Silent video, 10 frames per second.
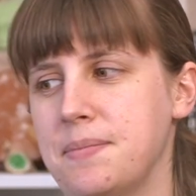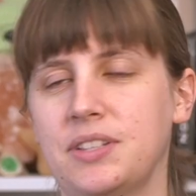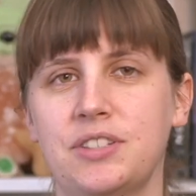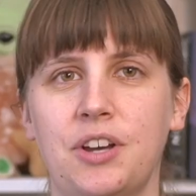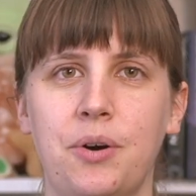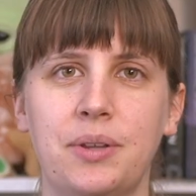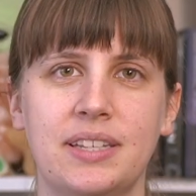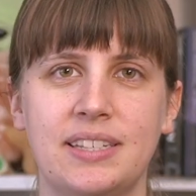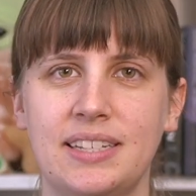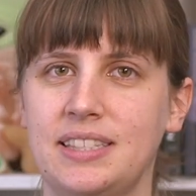So
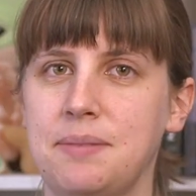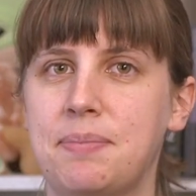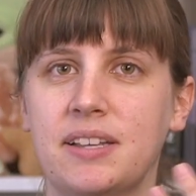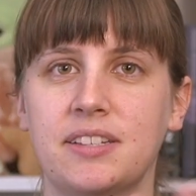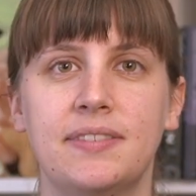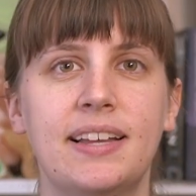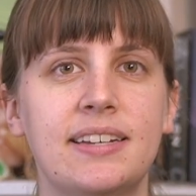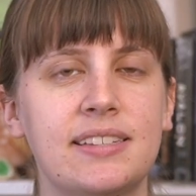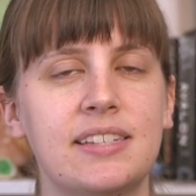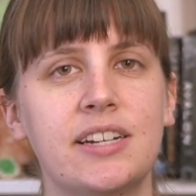this is the Bells of
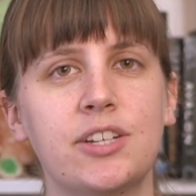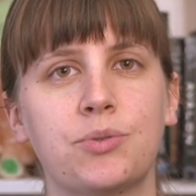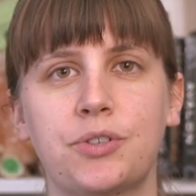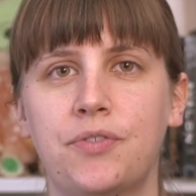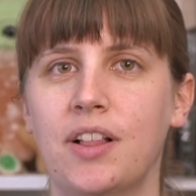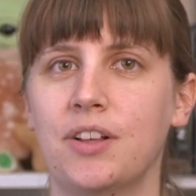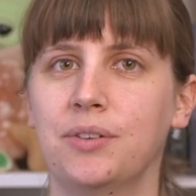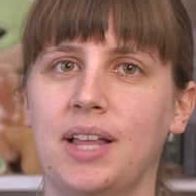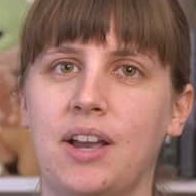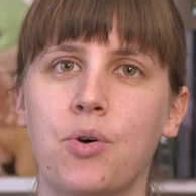London series, which follow
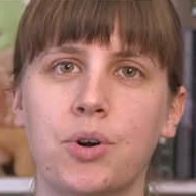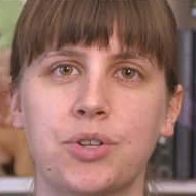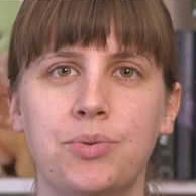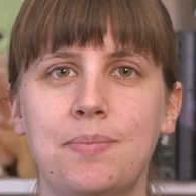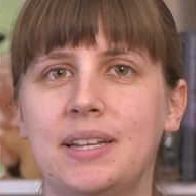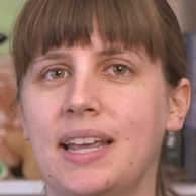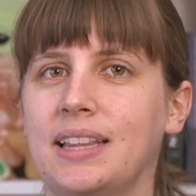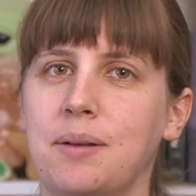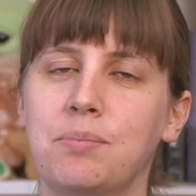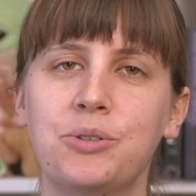like horsewomen and
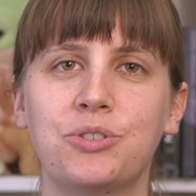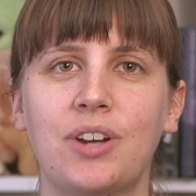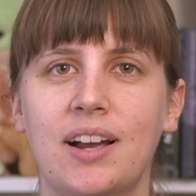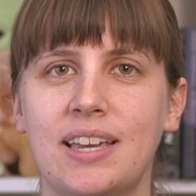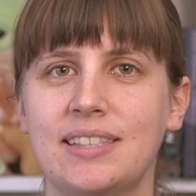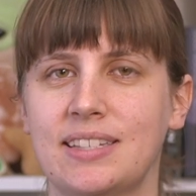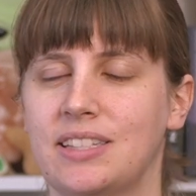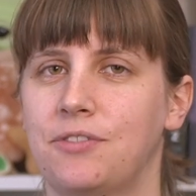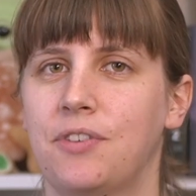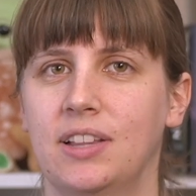like blue stockings as
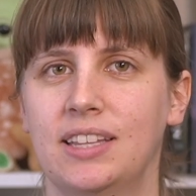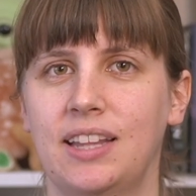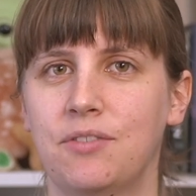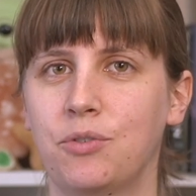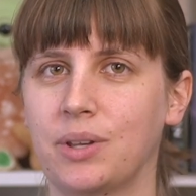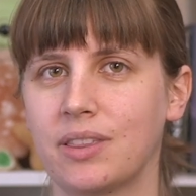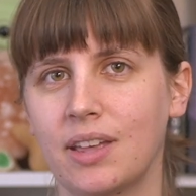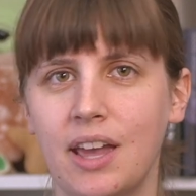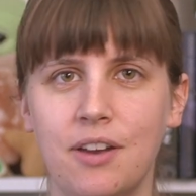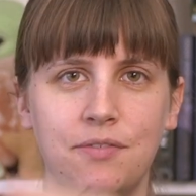they fall in love with
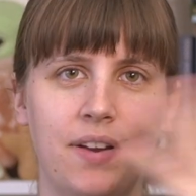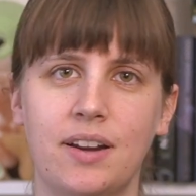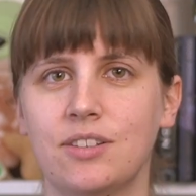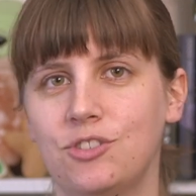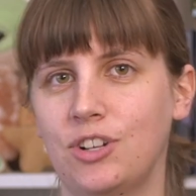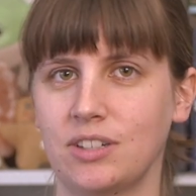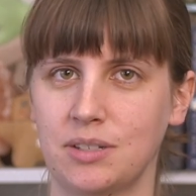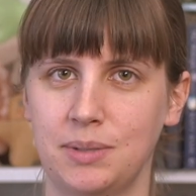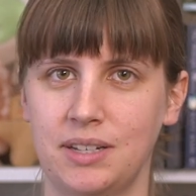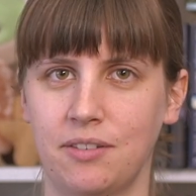various
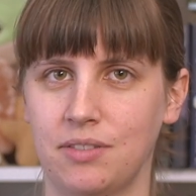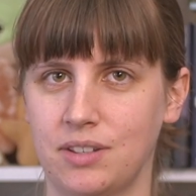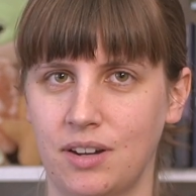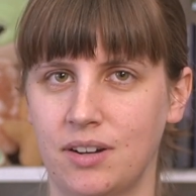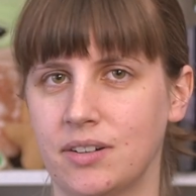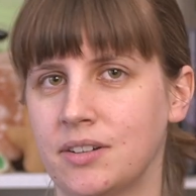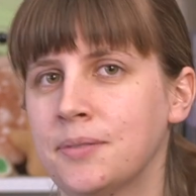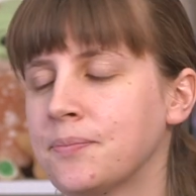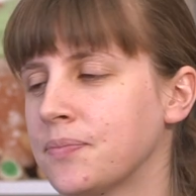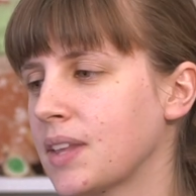gentlemen of the town.
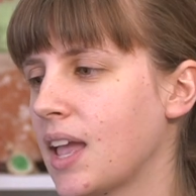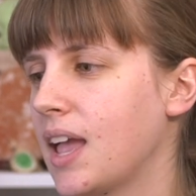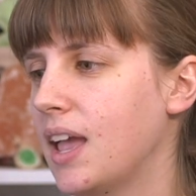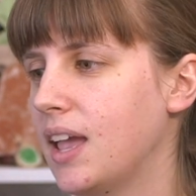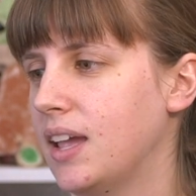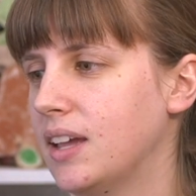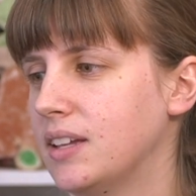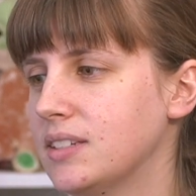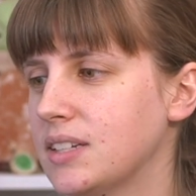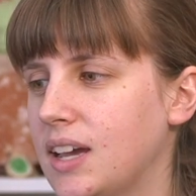
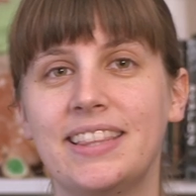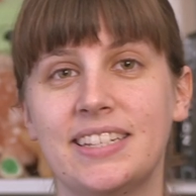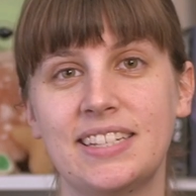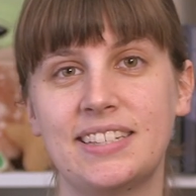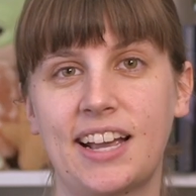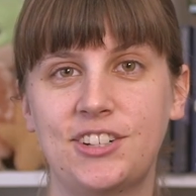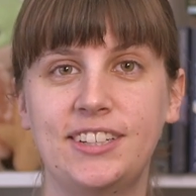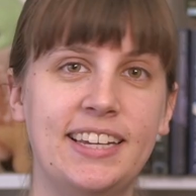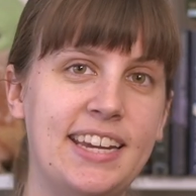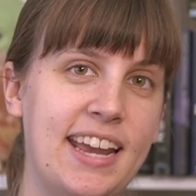And this is actually
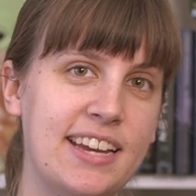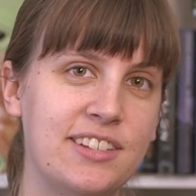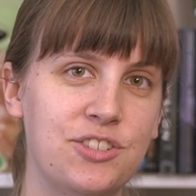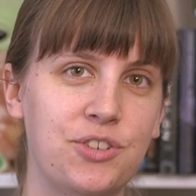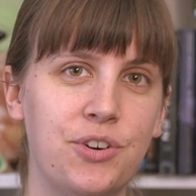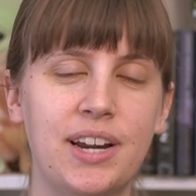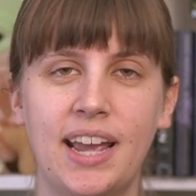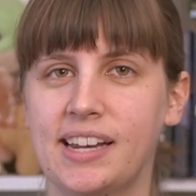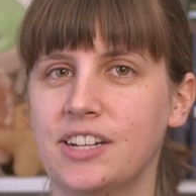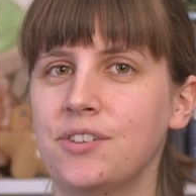Lady Anne's story,
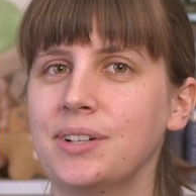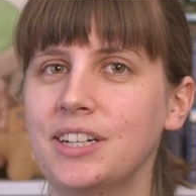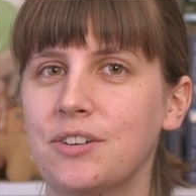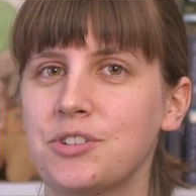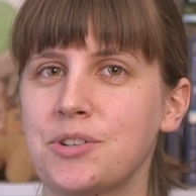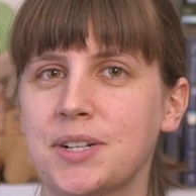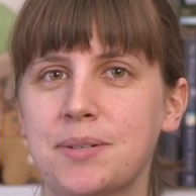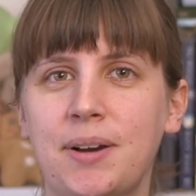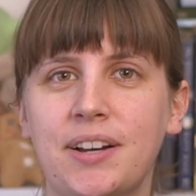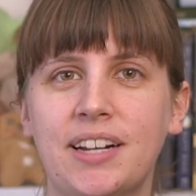and I don't really know too much
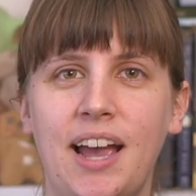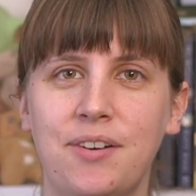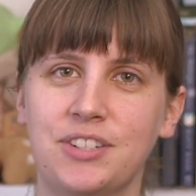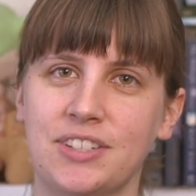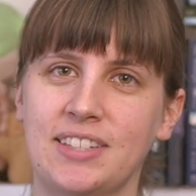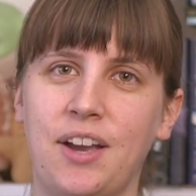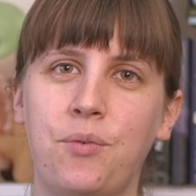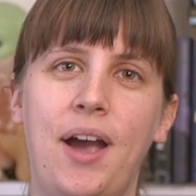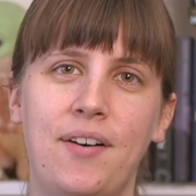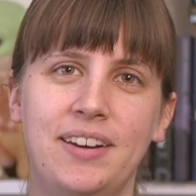about it. I was just like,
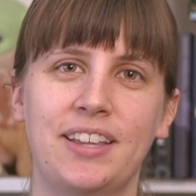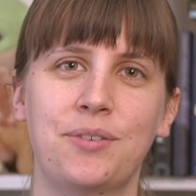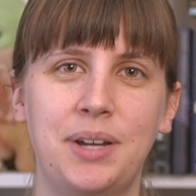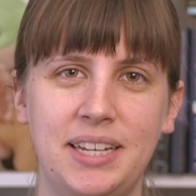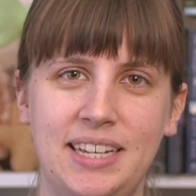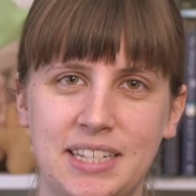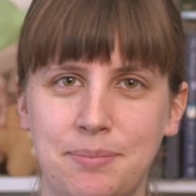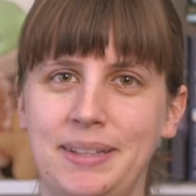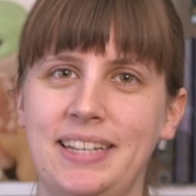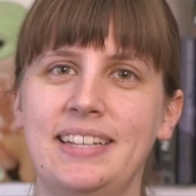wow, another one, yes
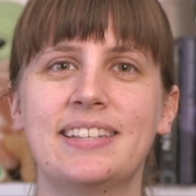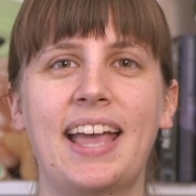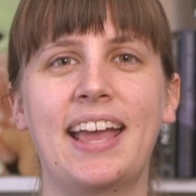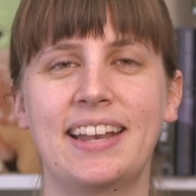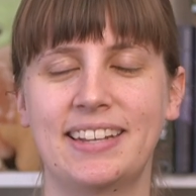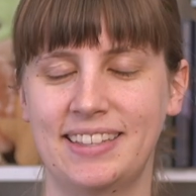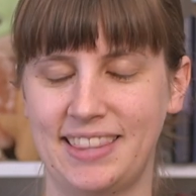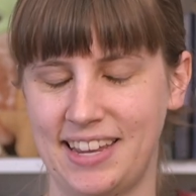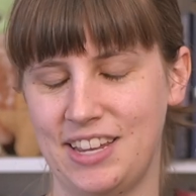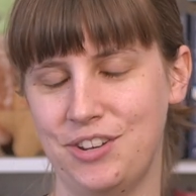please, and
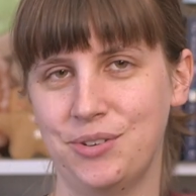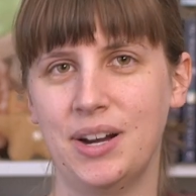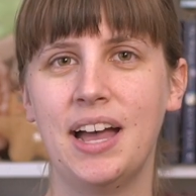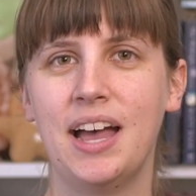thank you.